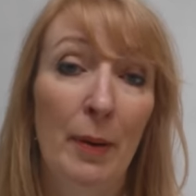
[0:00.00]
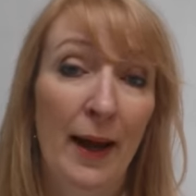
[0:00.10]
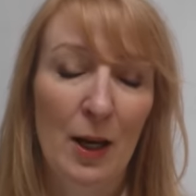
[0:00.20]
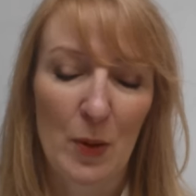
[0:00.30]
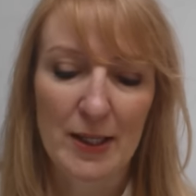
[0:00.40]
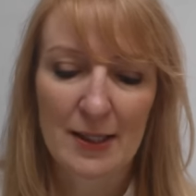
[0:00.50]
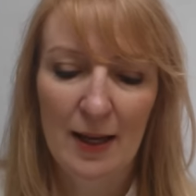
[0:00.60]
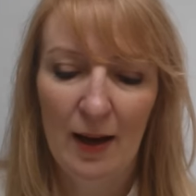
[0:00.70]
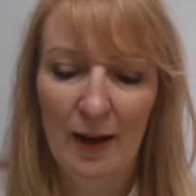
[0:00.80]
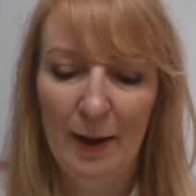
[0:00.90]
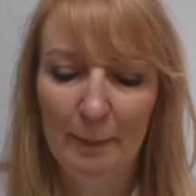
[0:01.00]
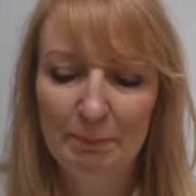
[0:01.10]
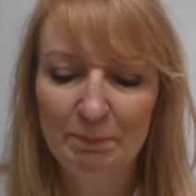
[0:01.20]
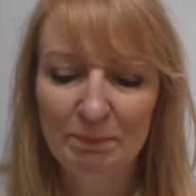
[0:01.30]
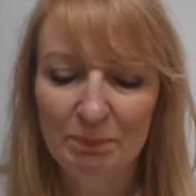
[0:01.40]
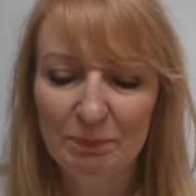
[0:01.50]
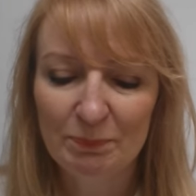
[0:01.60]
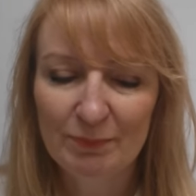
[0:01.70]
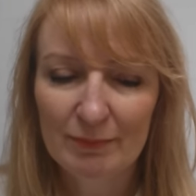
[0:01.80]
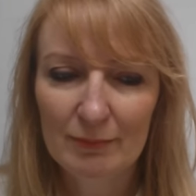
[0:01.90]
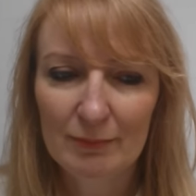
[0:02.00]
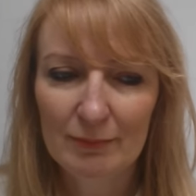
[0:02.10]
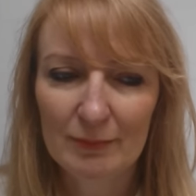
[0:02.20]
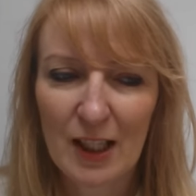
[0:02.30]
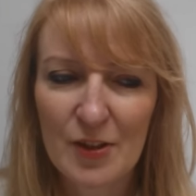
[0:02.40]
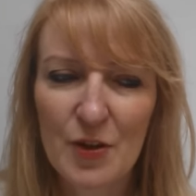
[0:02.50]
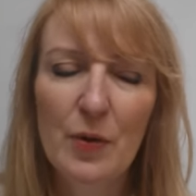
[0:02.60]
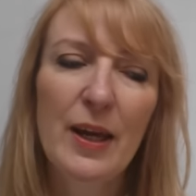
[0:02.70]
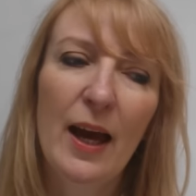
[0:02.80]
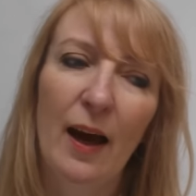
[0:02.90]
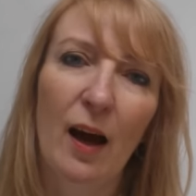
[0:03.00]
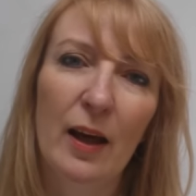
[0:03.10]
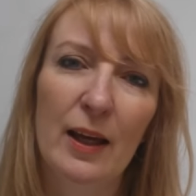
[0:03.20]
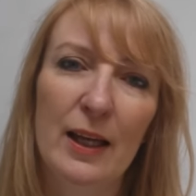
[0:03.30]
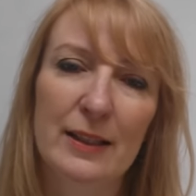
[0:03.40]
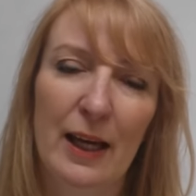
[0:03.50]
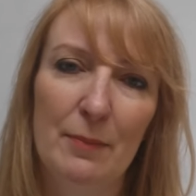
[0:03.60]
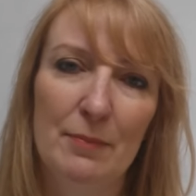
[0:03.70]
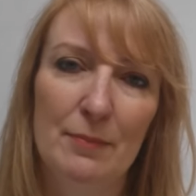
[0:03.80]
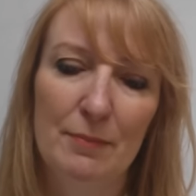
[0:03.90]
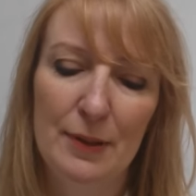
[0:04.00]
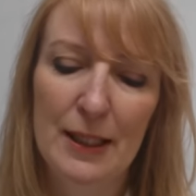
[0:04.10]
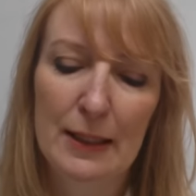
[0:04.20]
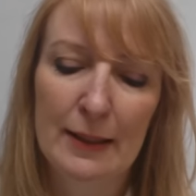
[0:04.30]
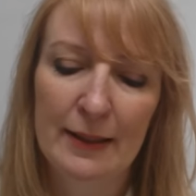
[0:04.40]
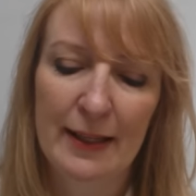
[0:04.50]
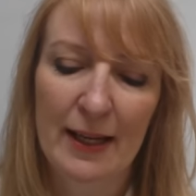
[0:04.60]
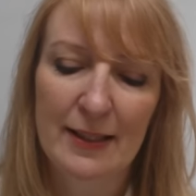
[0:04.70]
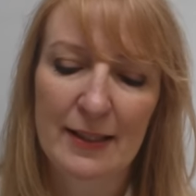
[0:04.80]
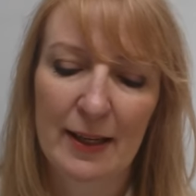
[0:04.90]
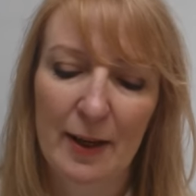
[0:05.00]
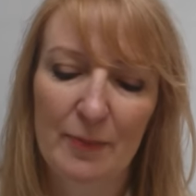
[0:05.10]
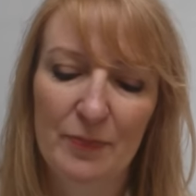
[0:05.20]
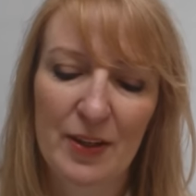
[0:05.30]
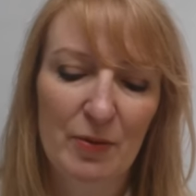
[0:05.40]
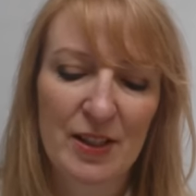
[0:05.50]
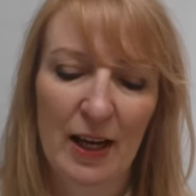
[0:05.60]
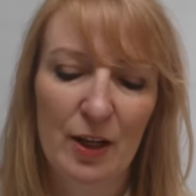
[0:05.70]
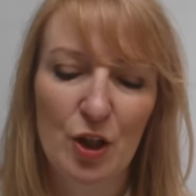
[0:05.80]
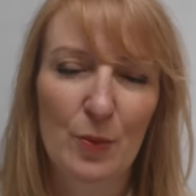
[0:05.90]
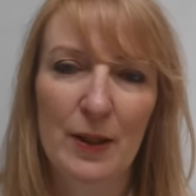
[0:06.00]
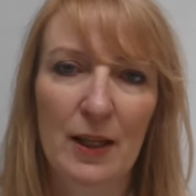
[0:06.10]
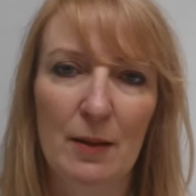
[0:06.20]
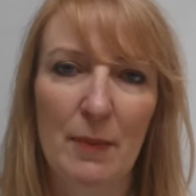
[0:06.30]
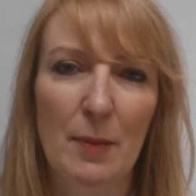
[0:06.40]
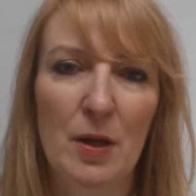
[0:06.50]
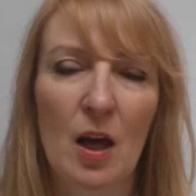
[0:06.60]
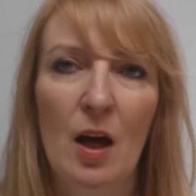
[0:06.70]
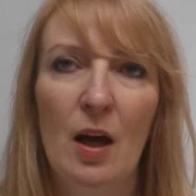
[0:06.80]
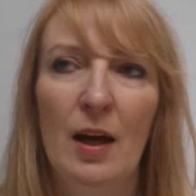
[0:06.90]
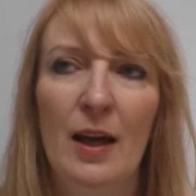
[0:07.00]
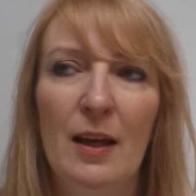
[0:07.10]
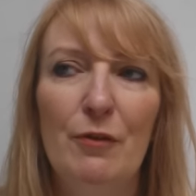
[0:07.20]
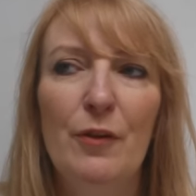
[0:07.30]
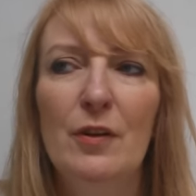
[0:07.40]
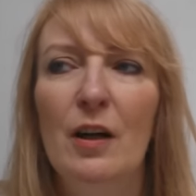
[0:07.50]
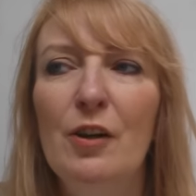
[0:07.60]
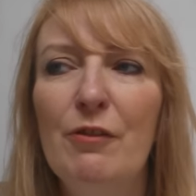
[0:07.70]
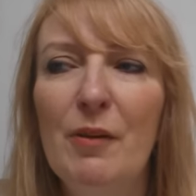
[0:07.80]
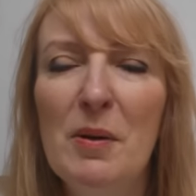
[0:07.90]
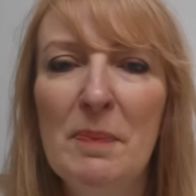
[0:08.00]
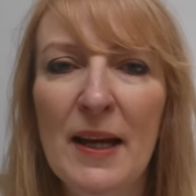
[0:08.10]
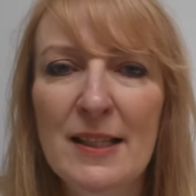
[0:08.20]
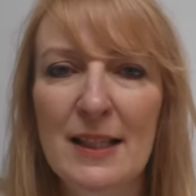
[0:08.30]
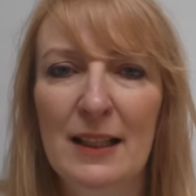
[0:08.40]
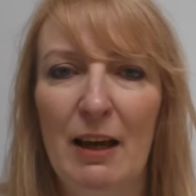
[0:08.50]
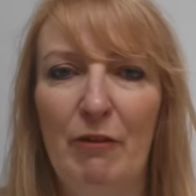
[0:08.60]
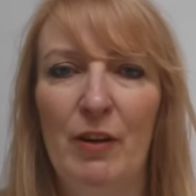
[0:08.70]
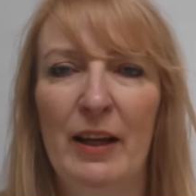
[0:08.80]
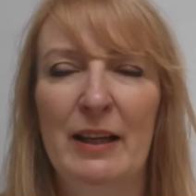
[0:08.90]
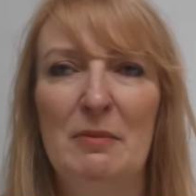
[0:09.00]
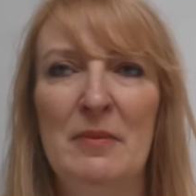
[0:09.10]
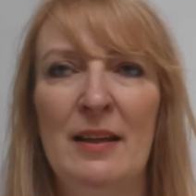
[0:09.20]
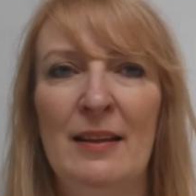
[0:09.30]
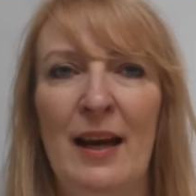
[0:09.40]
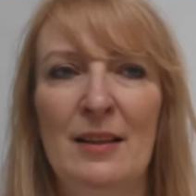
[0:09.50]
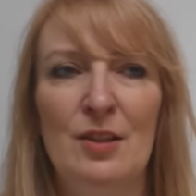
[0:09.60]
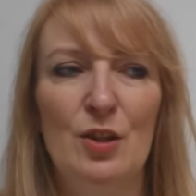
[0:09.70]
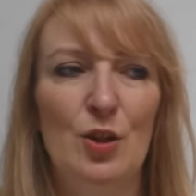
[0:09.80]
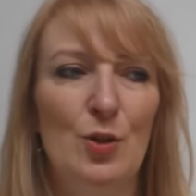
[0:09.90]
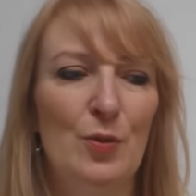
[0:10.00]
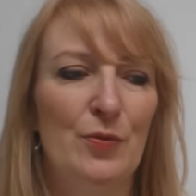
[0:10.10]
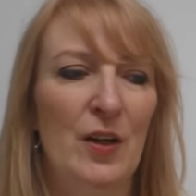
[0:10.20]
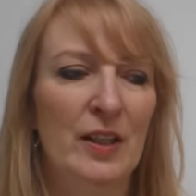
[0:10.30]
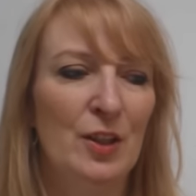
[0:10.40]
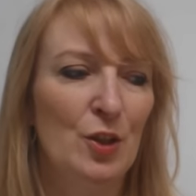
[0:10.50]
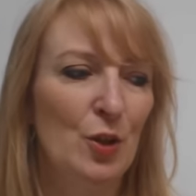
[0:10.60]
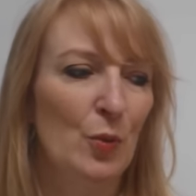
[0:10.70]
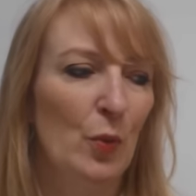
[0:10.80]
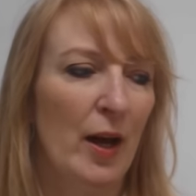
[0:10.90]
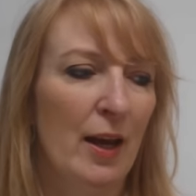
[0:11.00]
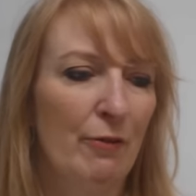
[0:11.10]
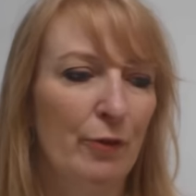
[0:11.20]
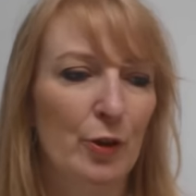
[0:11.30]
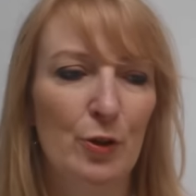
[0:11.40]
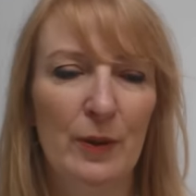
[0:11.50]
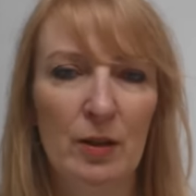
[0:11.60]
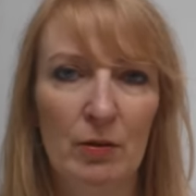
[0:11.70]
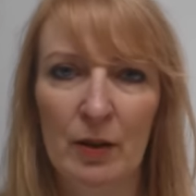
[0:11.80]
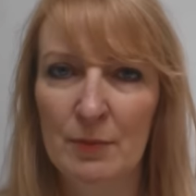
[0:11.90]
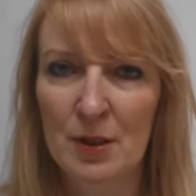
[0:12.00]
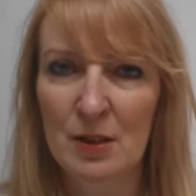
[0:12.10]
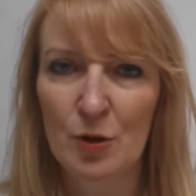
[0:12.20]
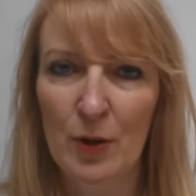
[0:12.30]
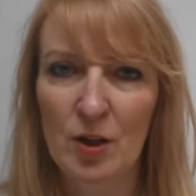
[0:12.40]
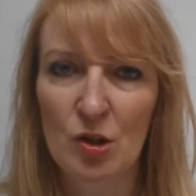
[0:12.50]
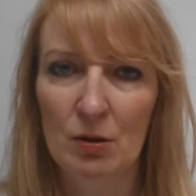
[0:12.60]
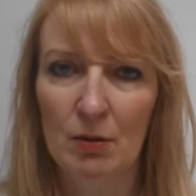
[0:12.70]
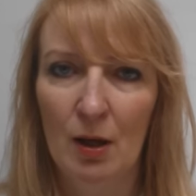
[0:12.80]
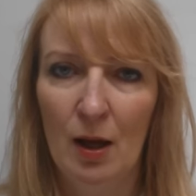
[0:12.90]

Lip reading: But anyways, so yeah, it can mean that there is like a new beginning. Maybe on a very basic level, it can mean that you find a new way for doing your administration.